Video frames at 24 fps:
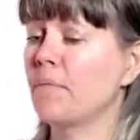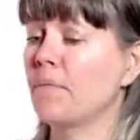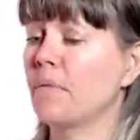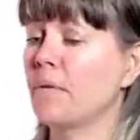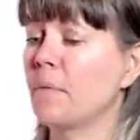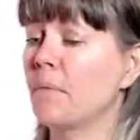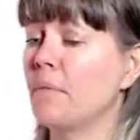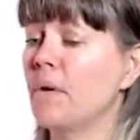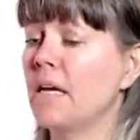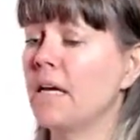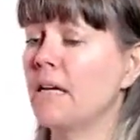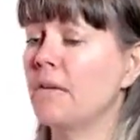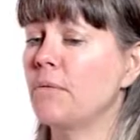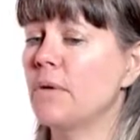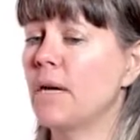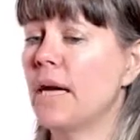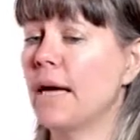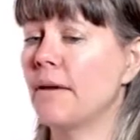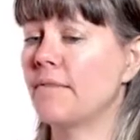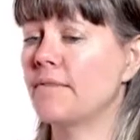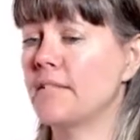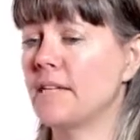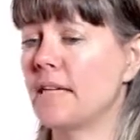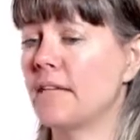We
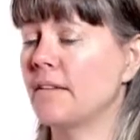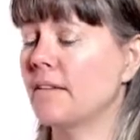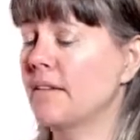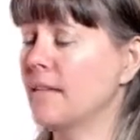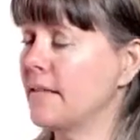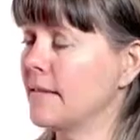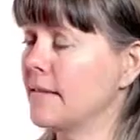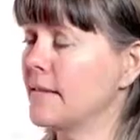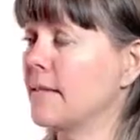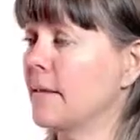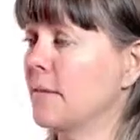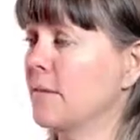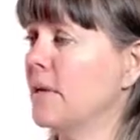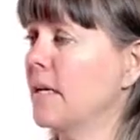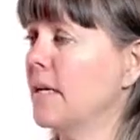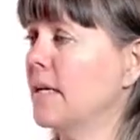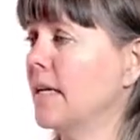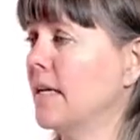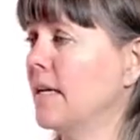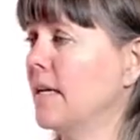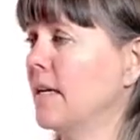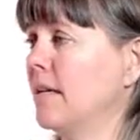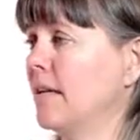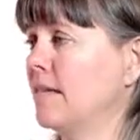have set things that we
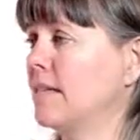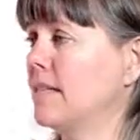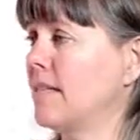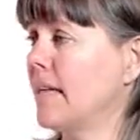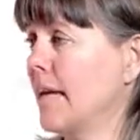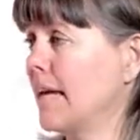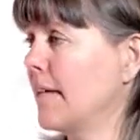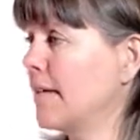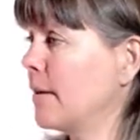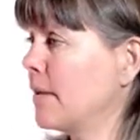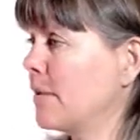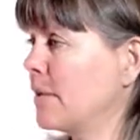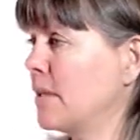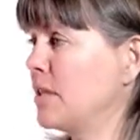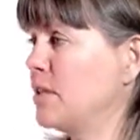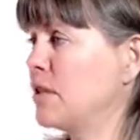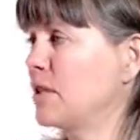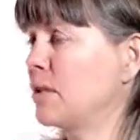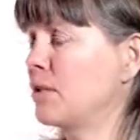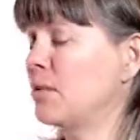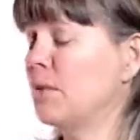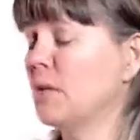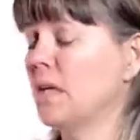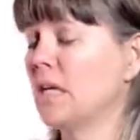can say that we
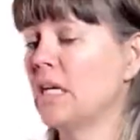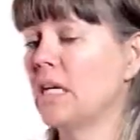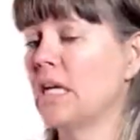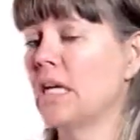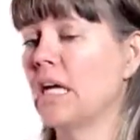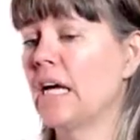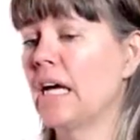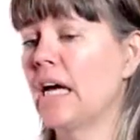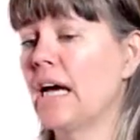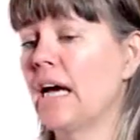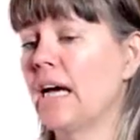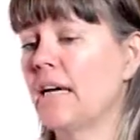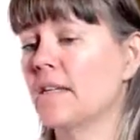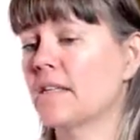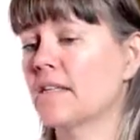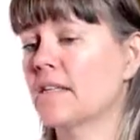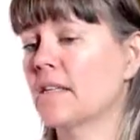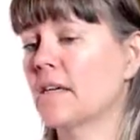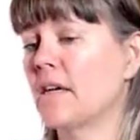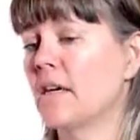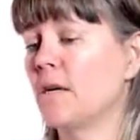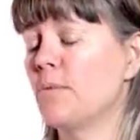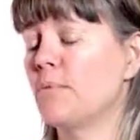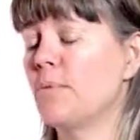do as
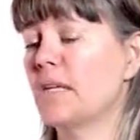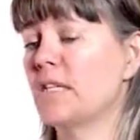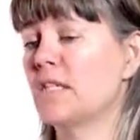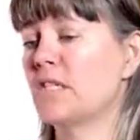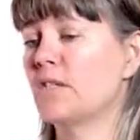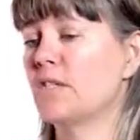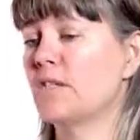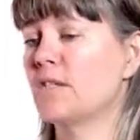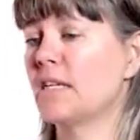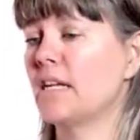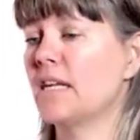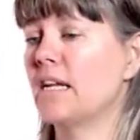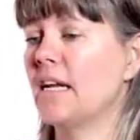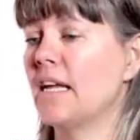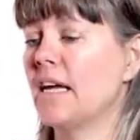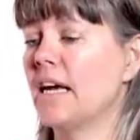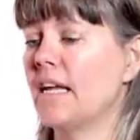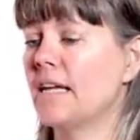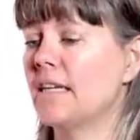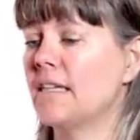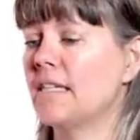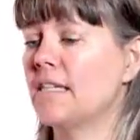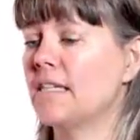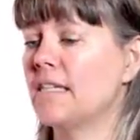
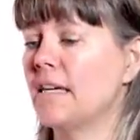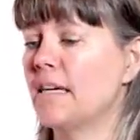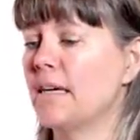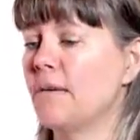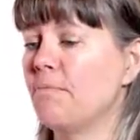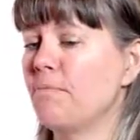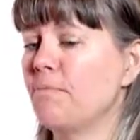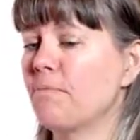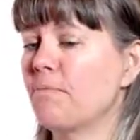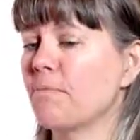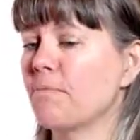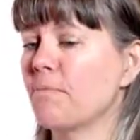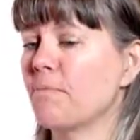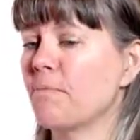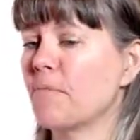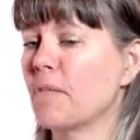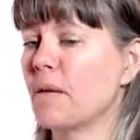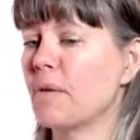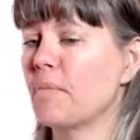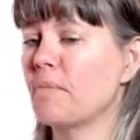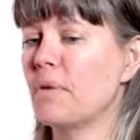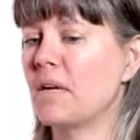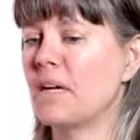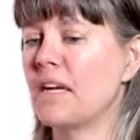chiropractors,
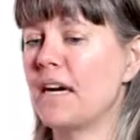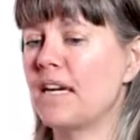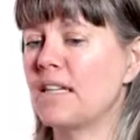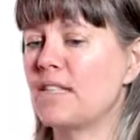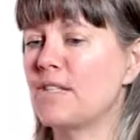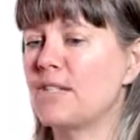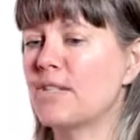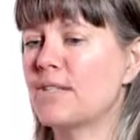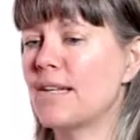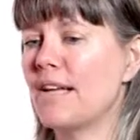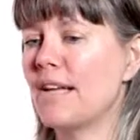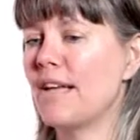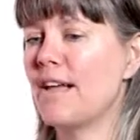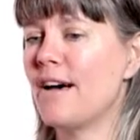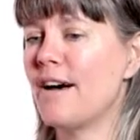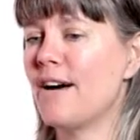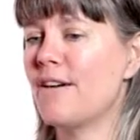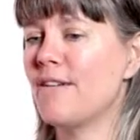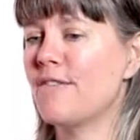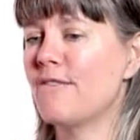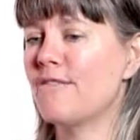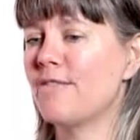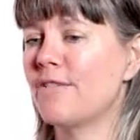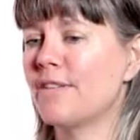but I just
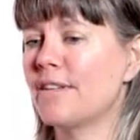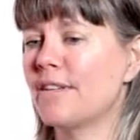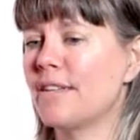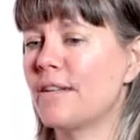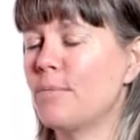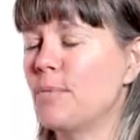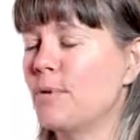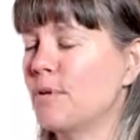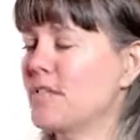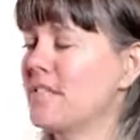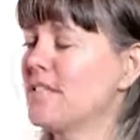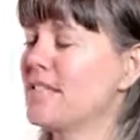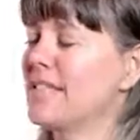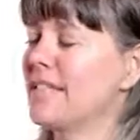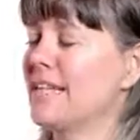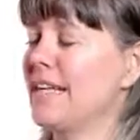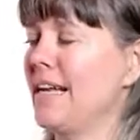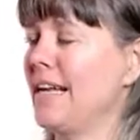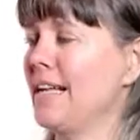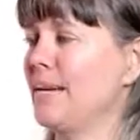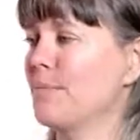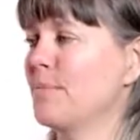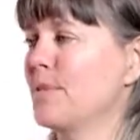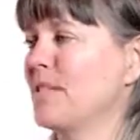love the body's
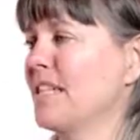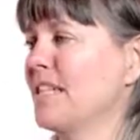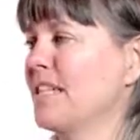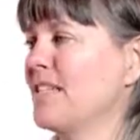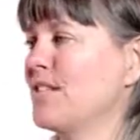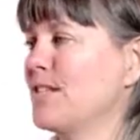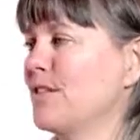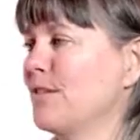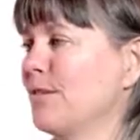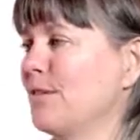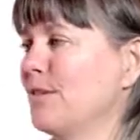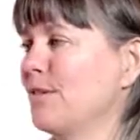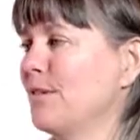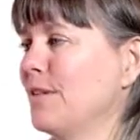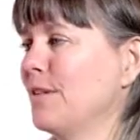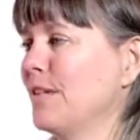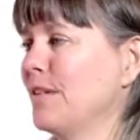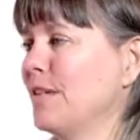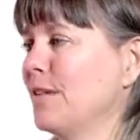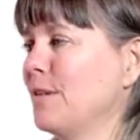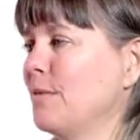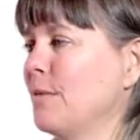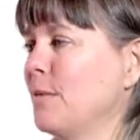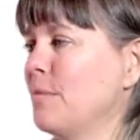healing potential, you
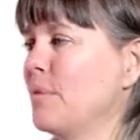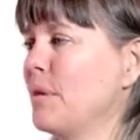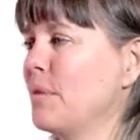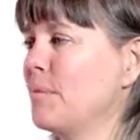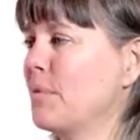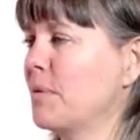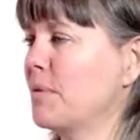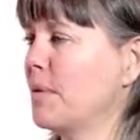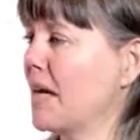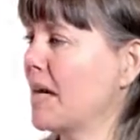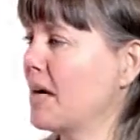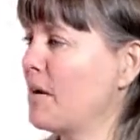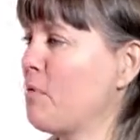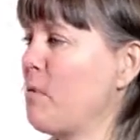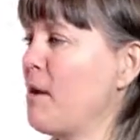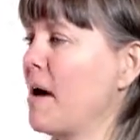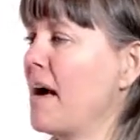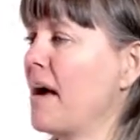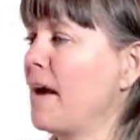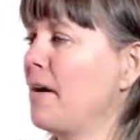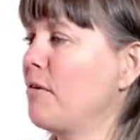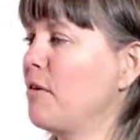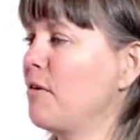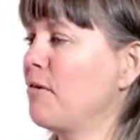know, when people get
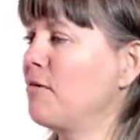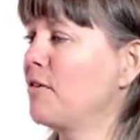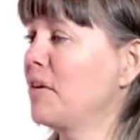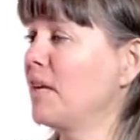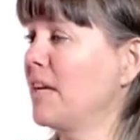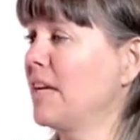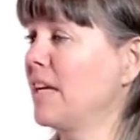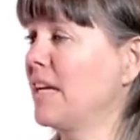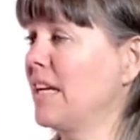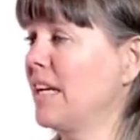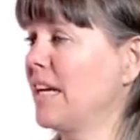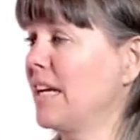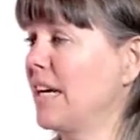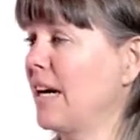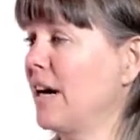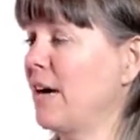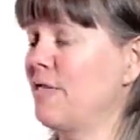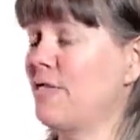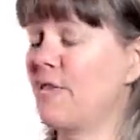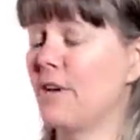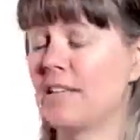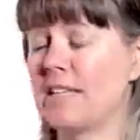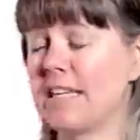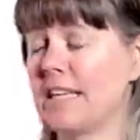aware of
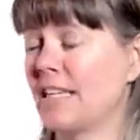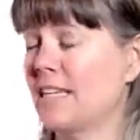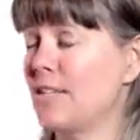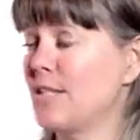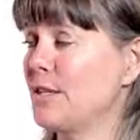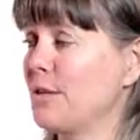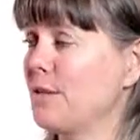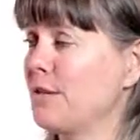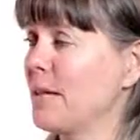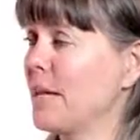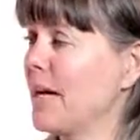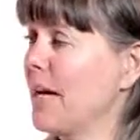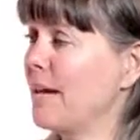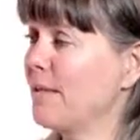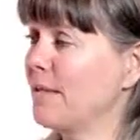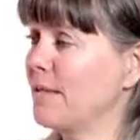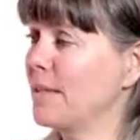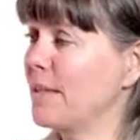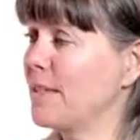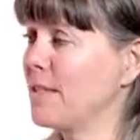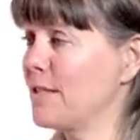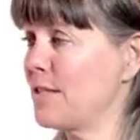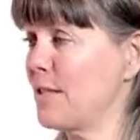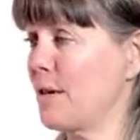what they can do and
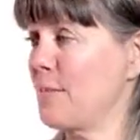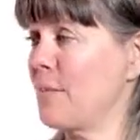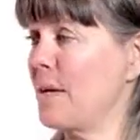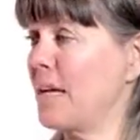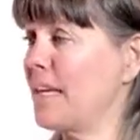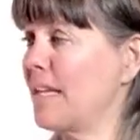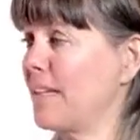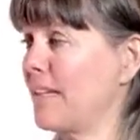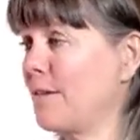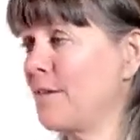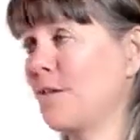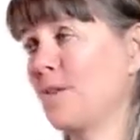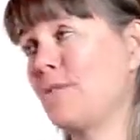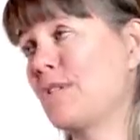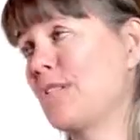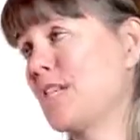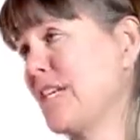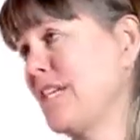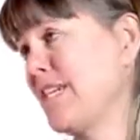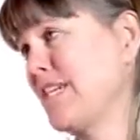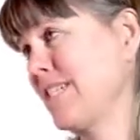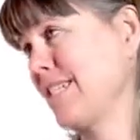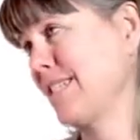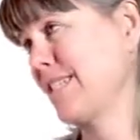when they start making their own
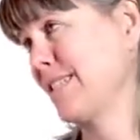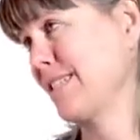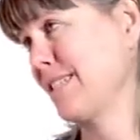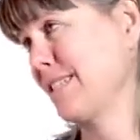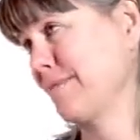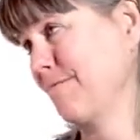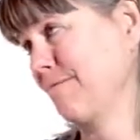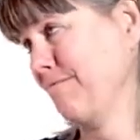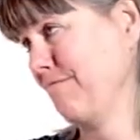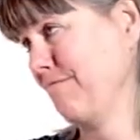changes.